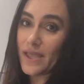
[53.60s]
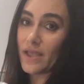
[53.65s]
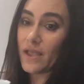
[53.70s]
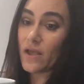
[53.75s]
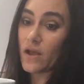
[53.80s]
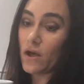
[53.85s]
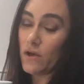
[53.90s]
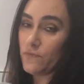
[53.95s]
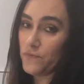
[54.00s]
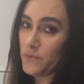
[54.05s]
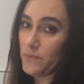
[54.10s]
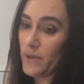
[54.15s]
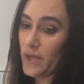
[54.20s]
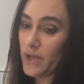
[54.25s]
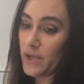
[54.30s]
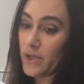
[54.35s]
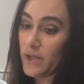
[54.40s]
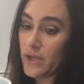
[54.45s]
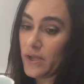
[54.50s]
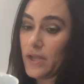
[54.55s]
coffee mug
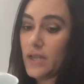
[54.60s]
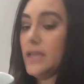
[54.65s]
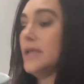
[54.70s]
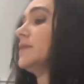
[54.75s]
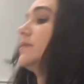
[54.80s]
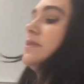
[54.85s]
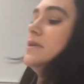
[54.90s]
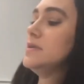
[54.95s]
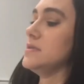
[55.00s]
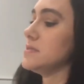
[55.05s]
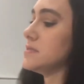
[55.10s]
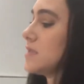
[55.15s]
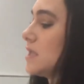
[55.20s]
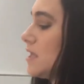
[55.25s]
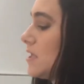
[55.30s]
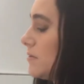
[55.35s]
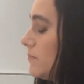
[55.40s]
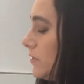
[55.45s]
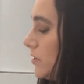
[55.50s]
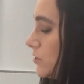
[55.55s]
like this
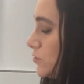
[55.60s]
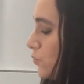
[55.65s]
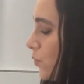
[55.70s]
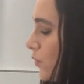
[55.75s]
because when